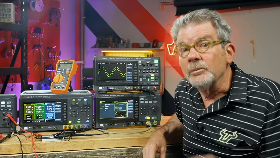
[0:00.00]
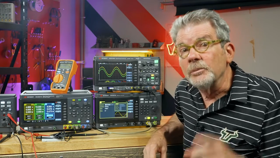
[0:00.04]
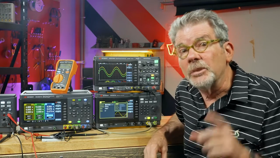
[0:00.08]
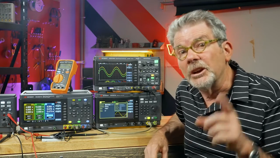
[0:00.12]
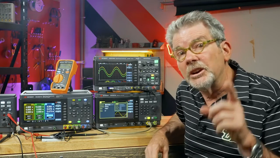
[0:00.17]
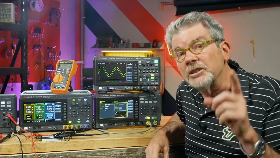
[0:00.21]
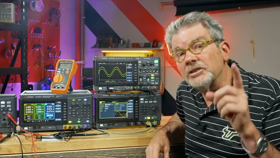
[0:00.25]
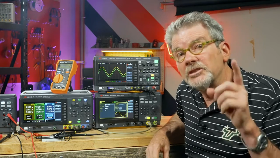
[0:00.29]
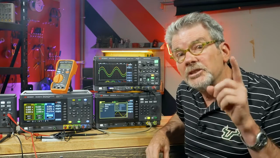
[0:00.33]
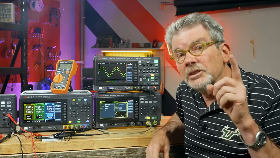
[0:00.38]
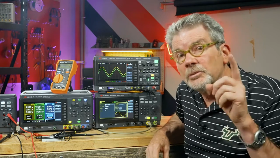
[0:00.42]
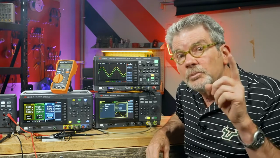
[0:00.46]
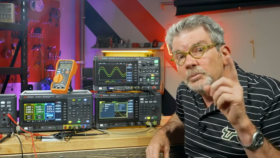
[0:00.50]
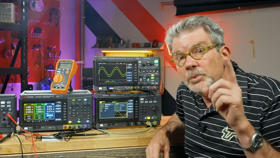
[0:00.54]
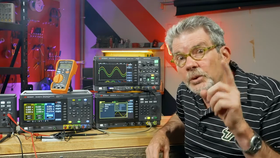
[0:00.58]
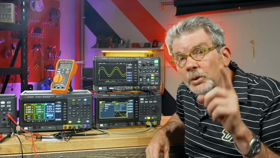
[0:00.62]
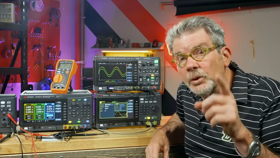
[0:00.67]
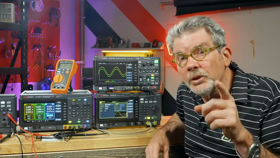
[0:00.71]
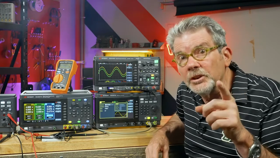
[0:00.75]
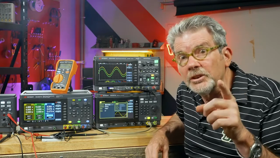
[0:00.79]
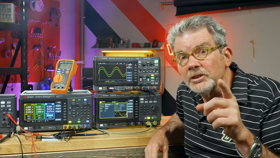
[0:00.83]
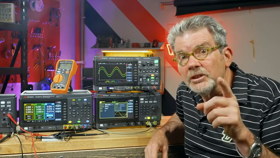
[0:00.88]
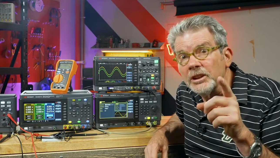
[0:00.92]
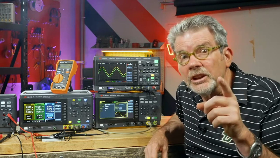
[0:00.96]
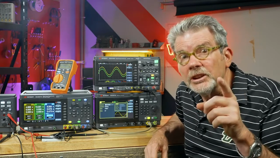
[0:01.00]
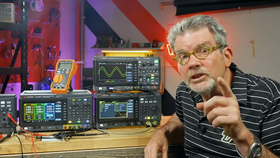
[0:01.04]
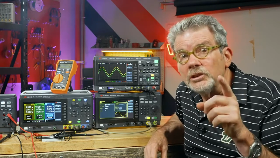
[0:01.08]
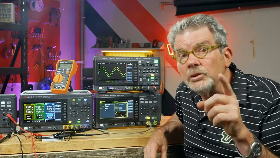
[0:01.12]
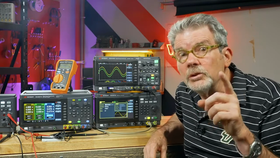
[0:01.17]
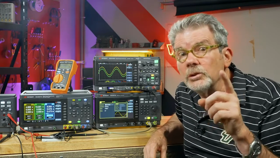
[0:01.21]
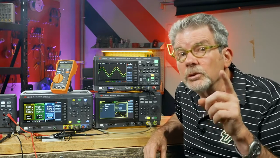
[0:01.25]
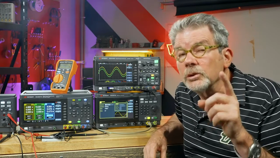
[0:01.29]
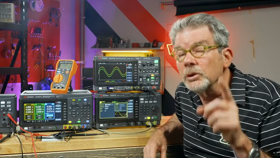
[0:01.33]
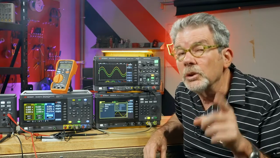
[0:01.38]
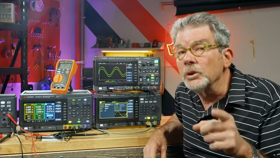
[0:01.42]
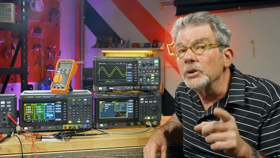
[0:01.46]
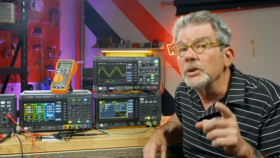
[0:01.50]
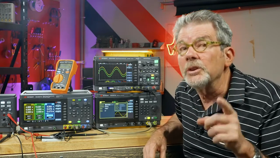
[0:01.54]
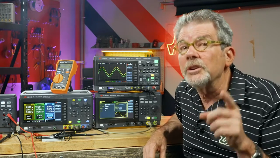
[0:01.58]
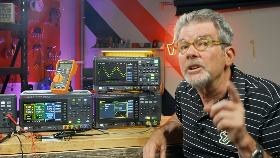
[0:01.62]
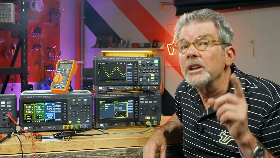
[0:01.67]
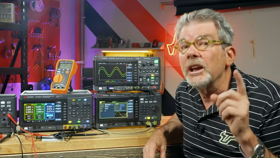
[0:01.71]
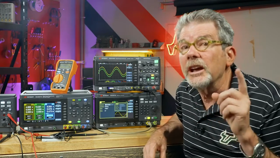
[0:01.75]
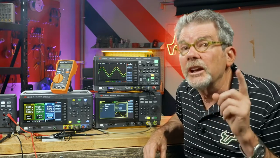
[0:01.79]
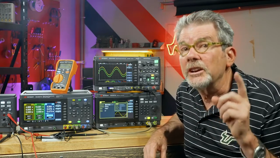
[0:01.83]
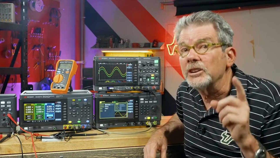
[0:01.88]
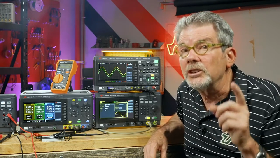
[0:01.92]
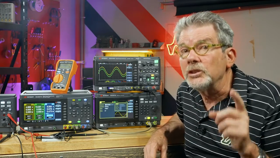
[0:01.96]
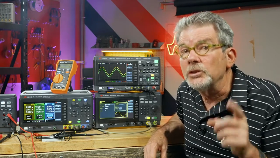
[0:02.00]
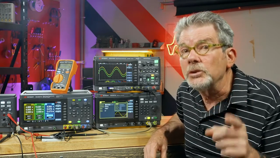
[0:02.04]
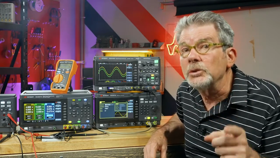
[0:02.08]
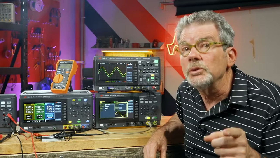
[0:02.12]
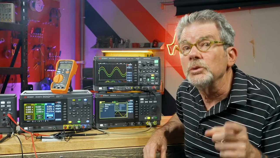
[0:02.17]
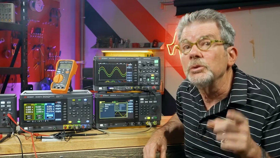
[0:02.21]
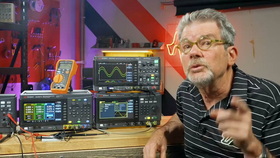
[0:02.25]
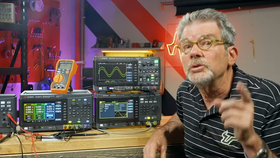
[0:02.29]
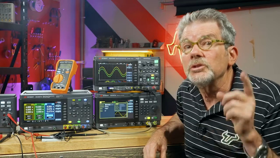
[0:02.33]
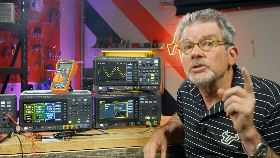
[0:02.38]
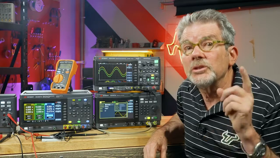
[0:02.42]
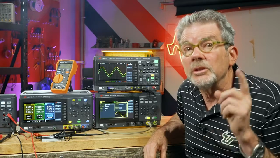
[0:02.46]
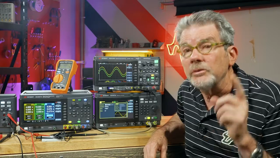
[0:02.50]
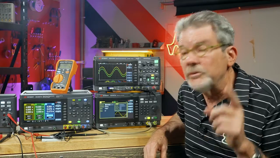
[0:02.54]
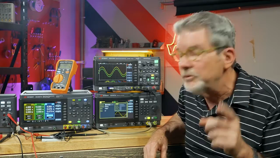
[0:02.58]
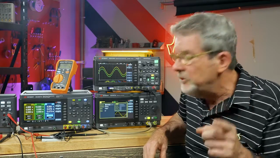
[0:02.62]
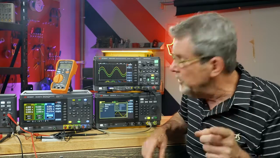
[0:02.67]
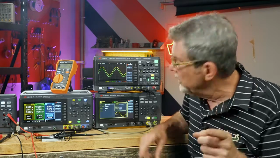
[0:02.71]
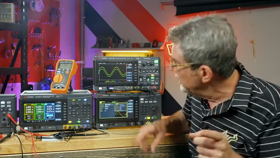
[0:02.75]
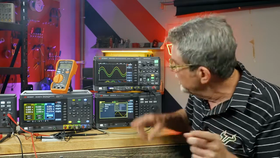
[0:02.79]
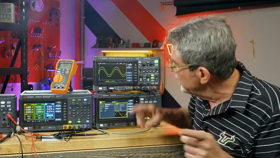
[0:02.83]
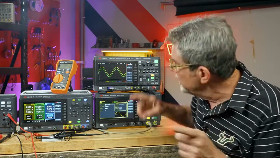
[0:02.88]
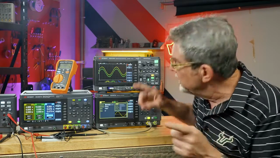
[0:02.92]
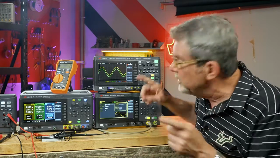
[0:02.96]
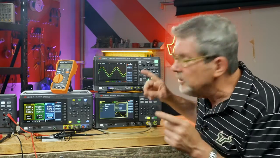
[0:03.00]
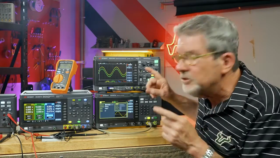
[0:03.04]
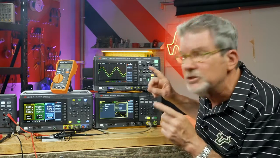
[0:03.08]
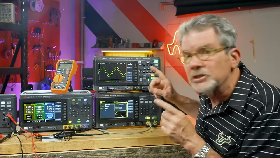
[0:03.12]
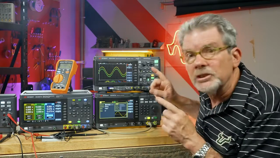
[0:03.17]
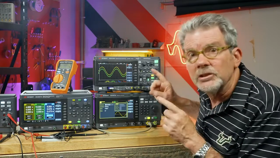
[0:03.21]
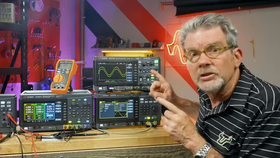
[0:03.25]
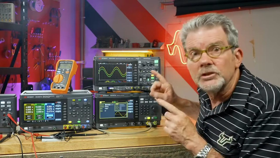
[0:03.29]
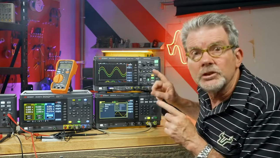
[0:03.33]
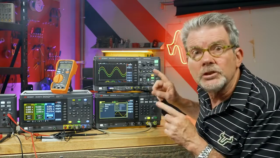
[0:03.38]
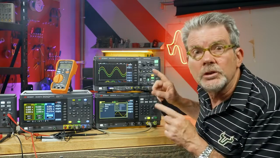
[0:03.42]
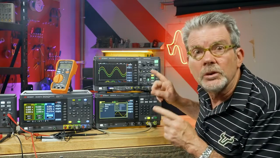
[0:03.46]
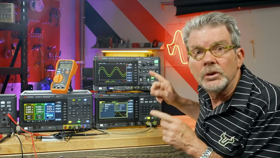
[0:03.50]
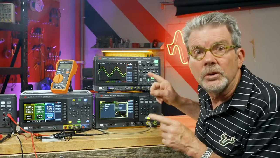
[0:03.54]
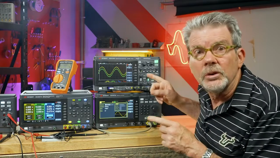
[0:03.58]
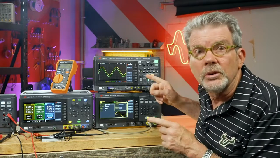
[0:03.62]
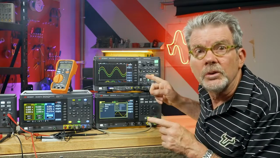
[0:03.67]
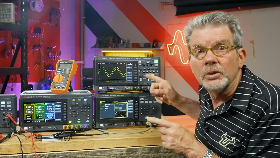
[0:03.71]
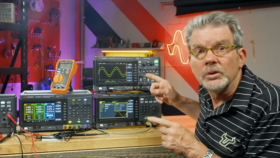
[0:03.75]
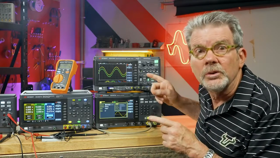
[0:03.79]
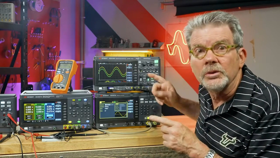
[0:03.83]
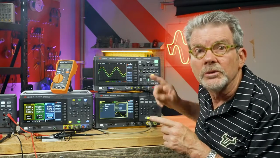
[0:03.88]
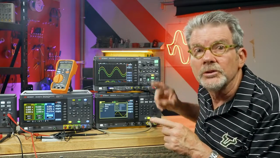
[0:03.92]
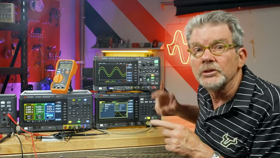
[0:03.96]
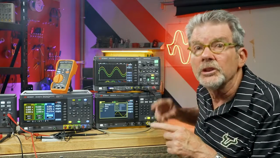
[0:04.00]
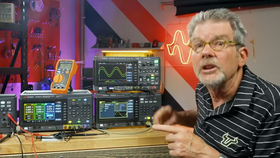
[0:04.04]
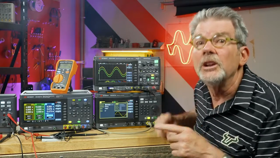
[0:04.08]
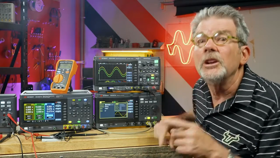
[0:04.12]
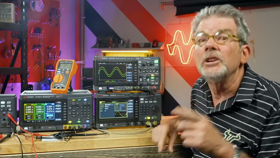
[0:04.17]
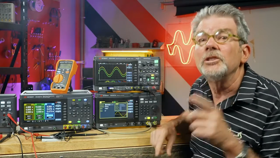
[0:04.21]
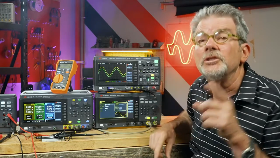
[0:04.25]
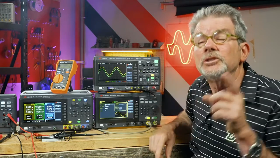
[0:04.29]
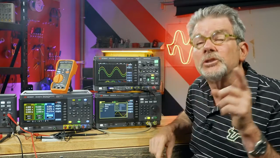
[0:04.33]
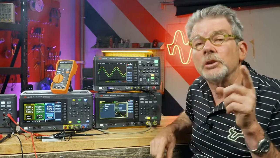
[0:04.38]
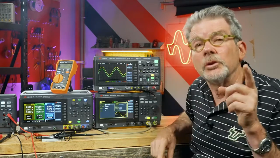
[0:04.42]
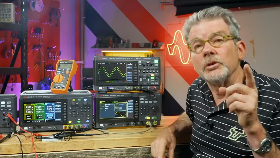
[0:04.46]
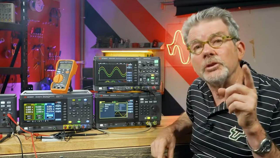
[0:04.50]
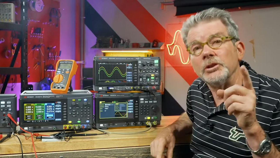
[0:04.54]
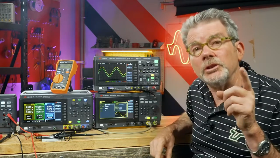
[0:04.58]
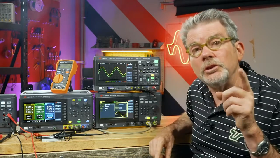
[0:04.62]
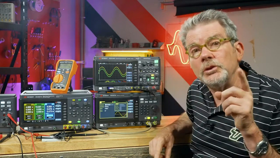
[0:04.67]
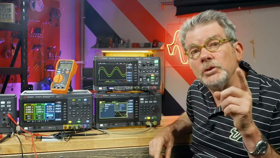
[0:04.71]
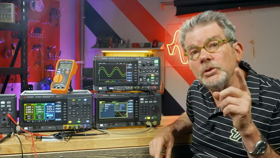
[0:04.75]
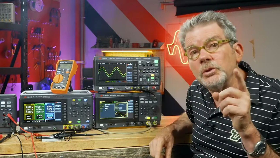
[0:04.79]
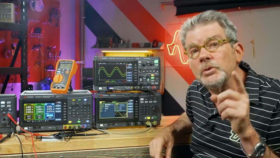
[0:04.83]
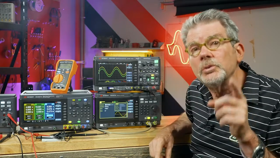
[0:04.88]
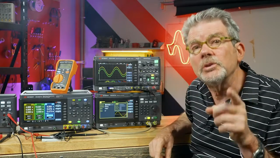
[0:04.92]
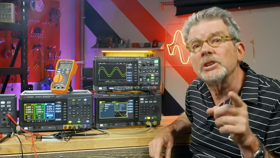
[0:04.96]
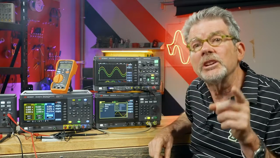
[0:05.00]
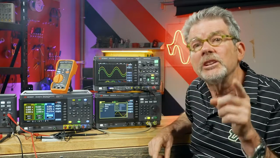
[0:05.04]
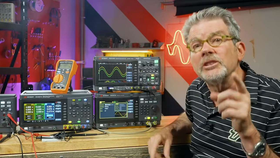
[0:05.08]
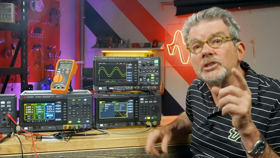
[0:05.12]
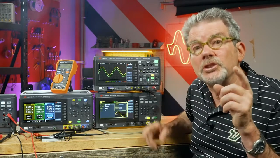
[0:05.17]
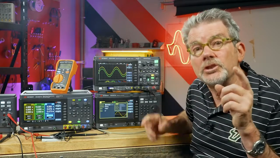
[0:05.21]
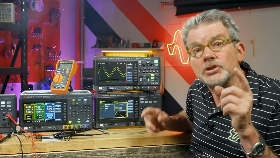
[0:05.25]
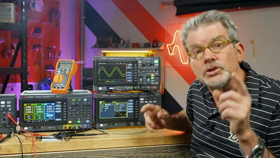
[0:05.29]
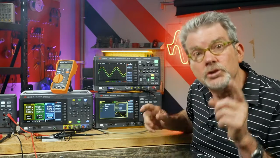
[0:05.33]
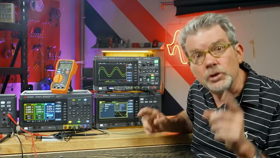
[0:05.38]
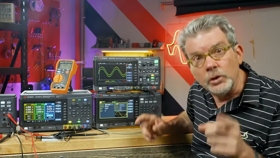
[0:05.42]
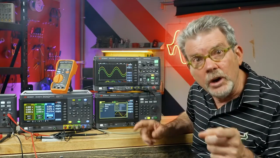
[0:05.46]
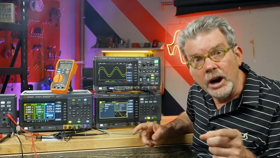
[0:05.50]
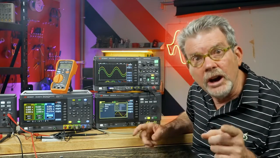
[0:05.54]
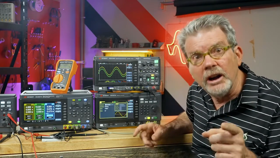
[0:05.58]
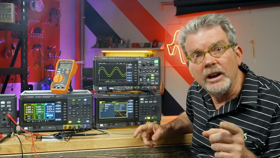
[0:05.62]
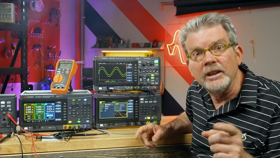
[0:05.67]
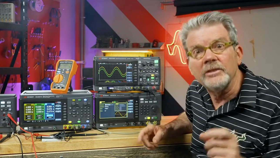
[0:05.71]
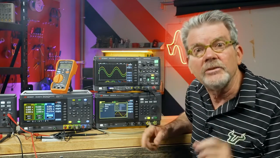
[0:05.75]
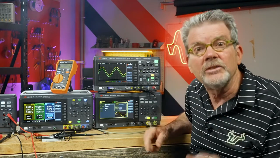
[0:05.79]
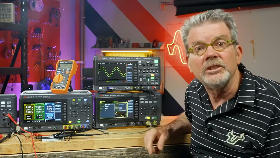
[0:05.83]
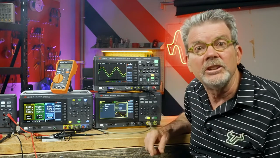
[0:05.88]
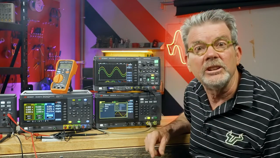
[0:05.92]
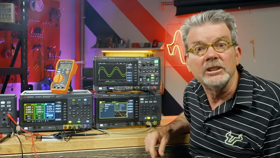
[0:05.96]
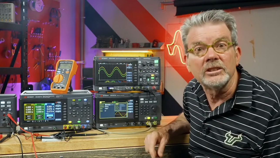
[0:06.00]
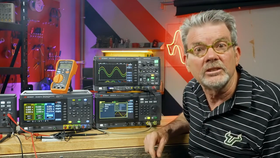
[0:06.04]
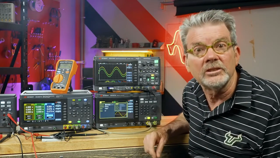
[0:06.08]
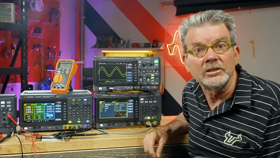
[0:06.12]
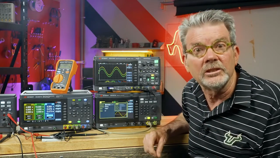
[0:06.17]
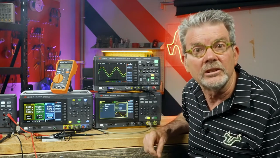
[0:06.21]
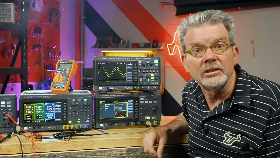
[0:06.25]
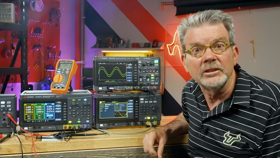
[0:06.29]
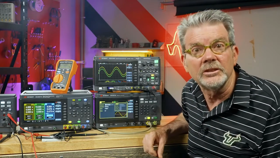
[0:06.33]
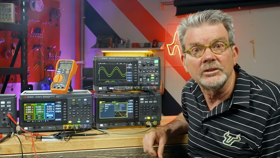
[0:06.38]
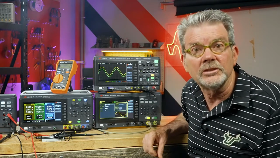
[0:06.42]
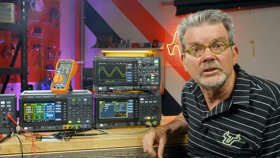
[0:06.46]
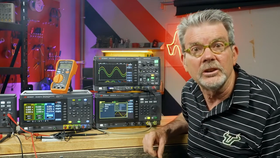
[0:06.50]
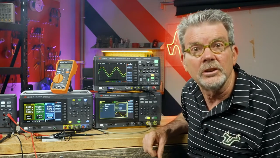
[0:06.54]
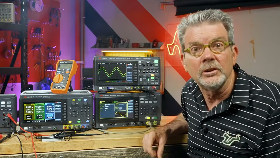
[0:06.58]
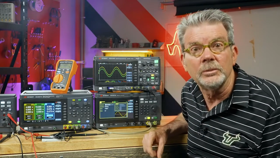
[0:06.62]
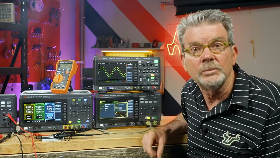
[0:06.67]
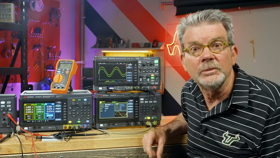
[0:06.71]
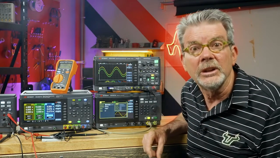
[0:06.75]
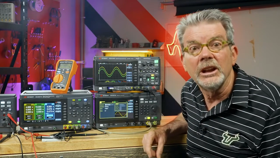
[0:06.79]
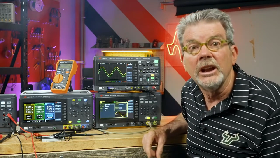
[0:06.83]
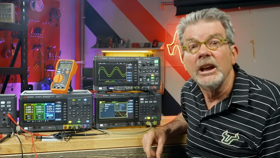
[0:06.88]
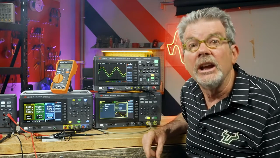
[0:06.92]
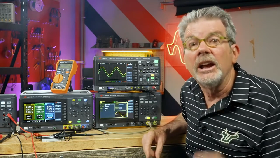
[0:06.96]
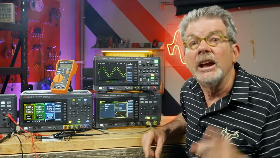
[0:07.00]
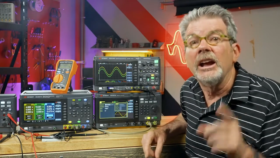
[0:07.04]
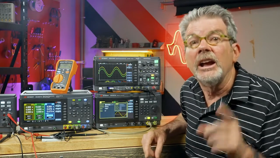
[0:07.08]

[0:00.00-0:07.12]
But it's important that you learn how to use the various controls so that you can drive the oscilloscope,